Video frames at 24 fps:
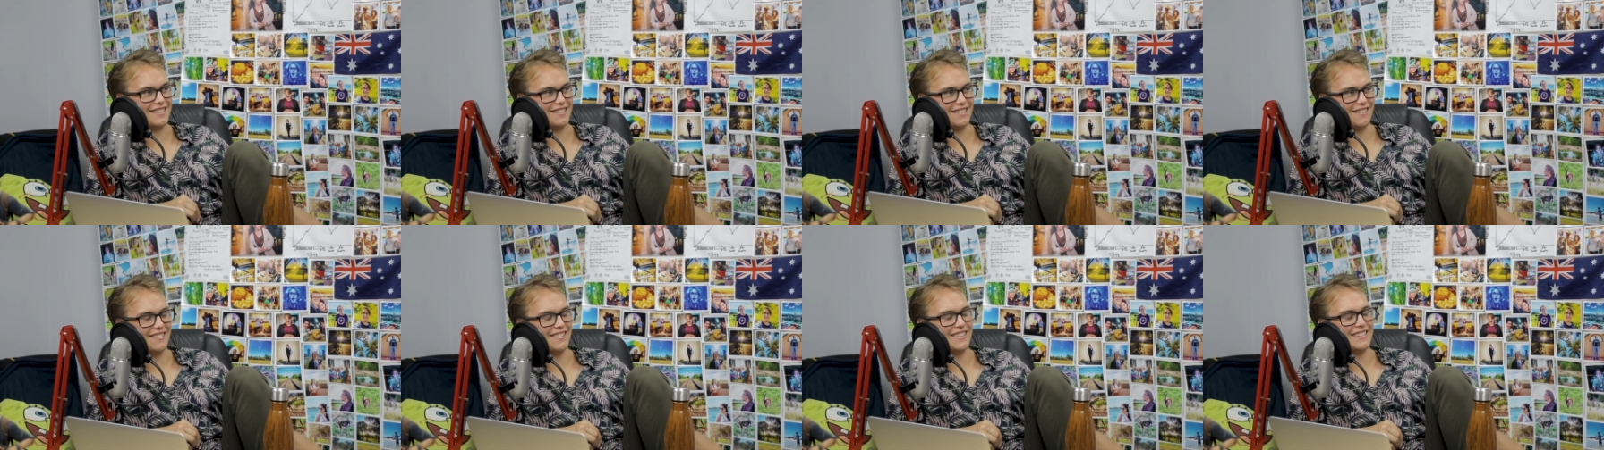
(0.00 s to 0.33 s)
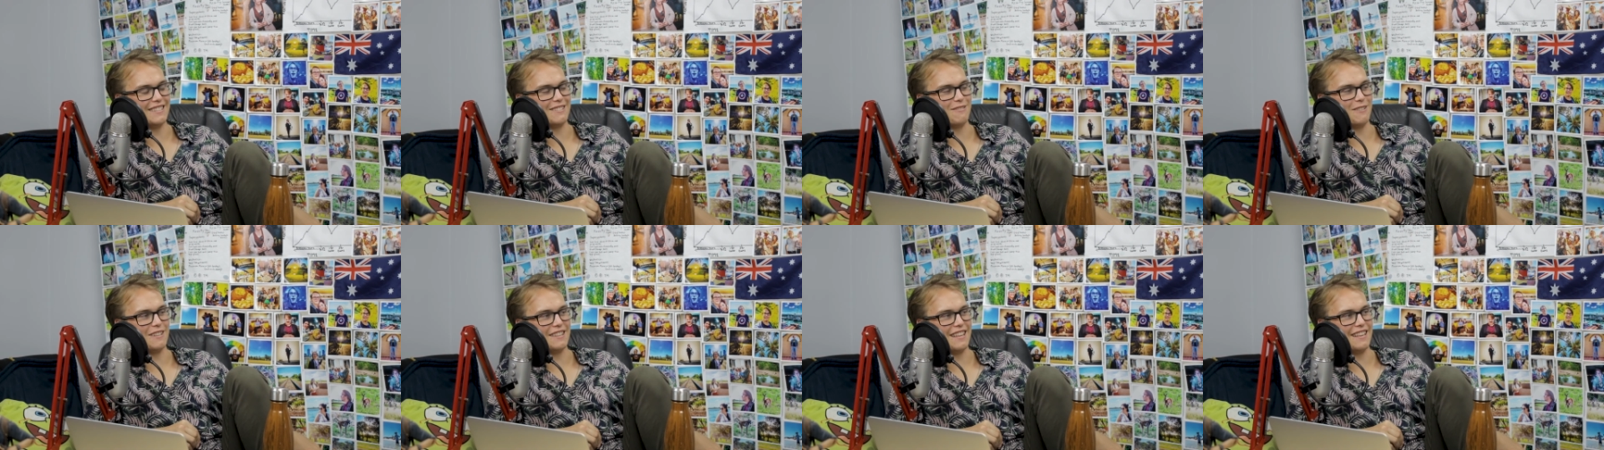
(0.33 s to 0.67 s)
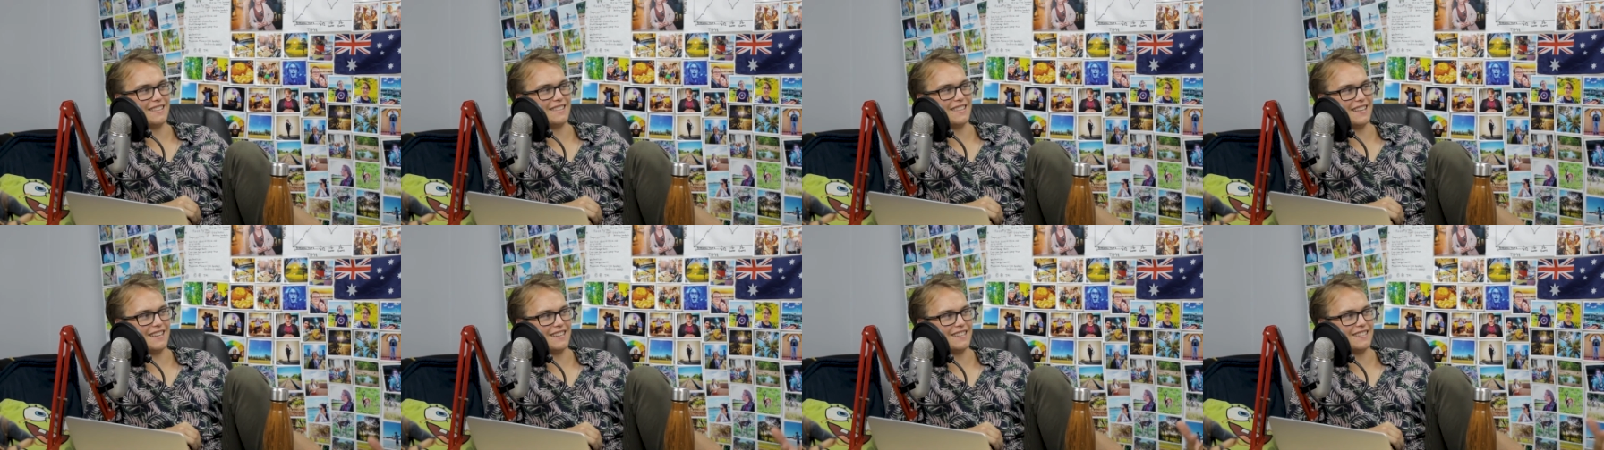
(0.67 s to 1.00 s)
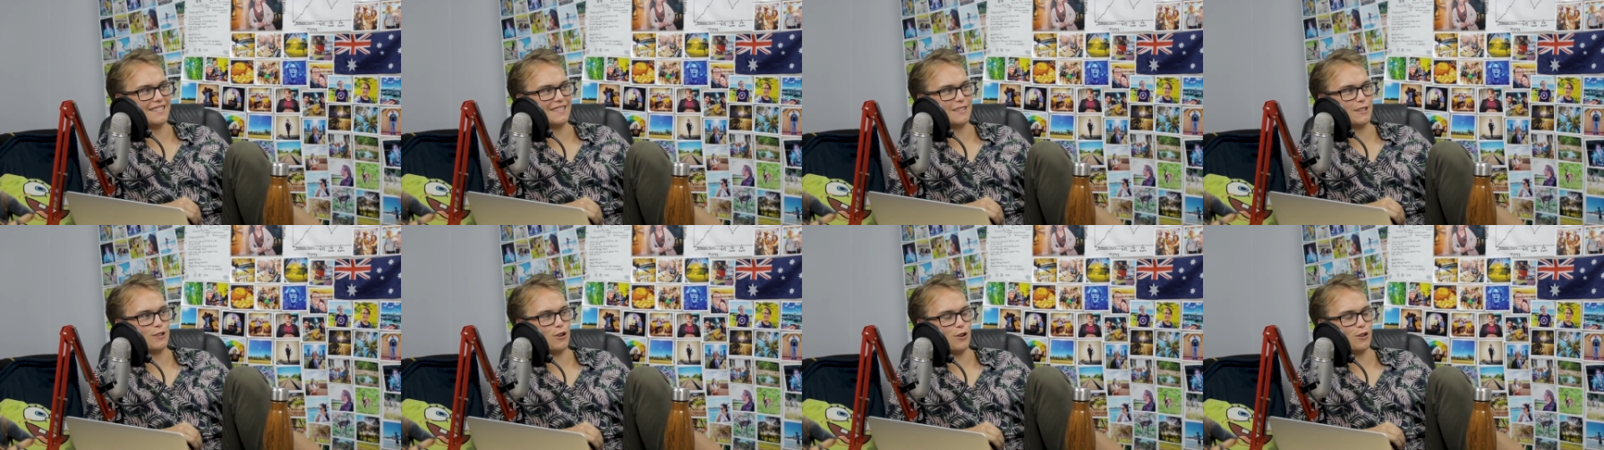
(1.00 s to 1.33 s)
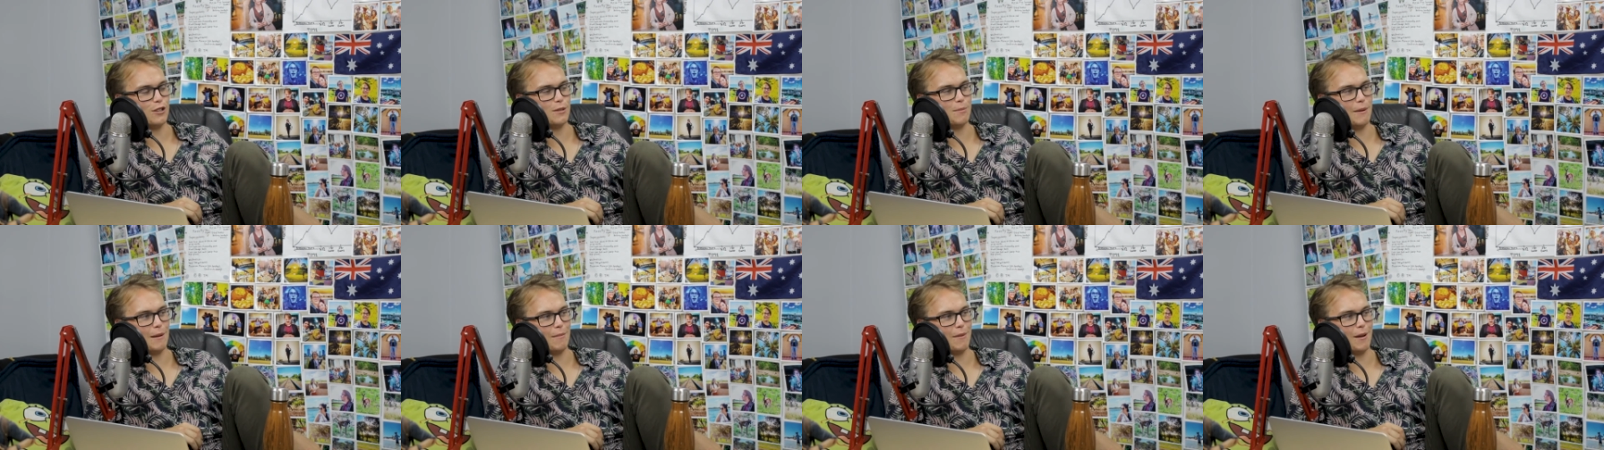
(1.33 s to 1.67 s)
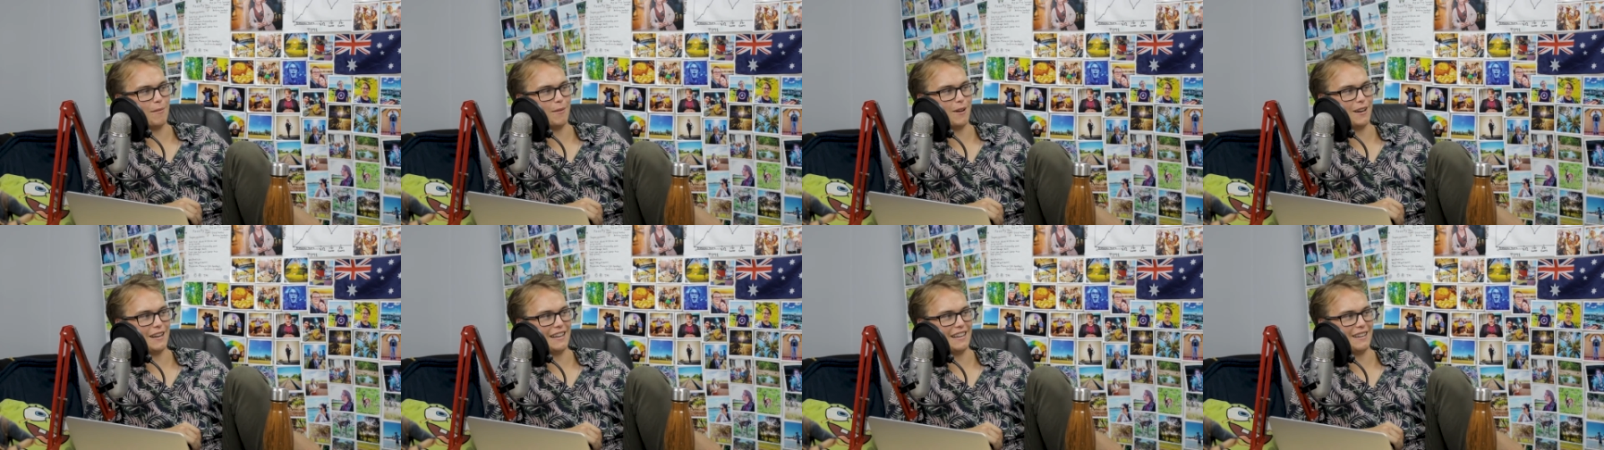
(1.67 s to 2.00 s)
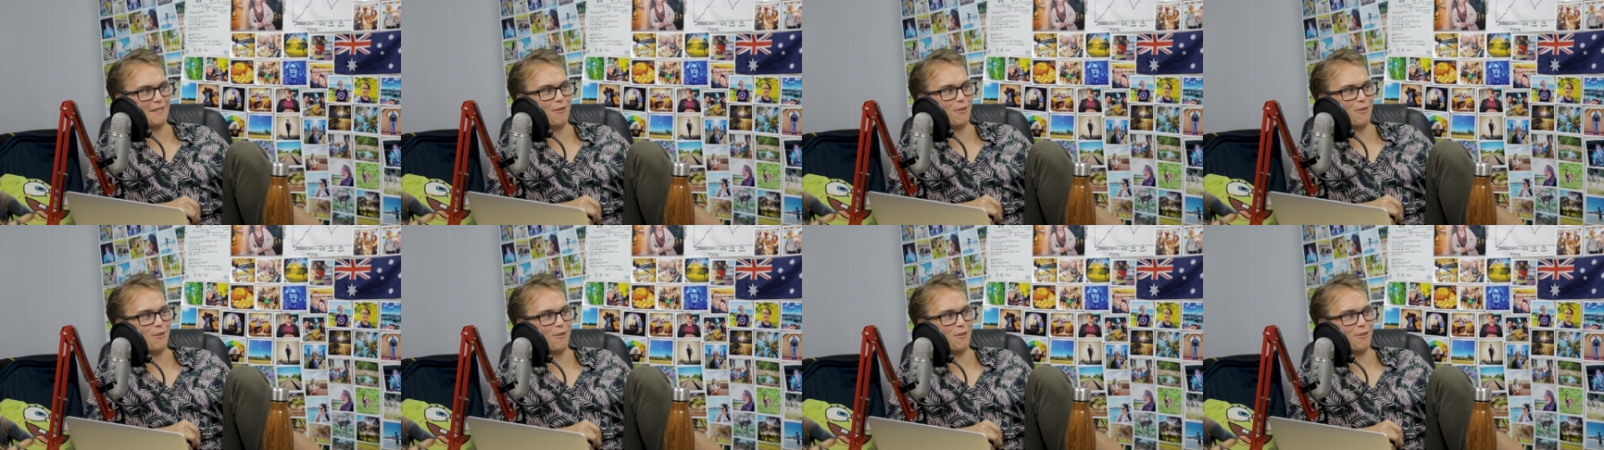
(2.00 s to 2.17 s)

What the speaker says: long as what they think is go spend my money watching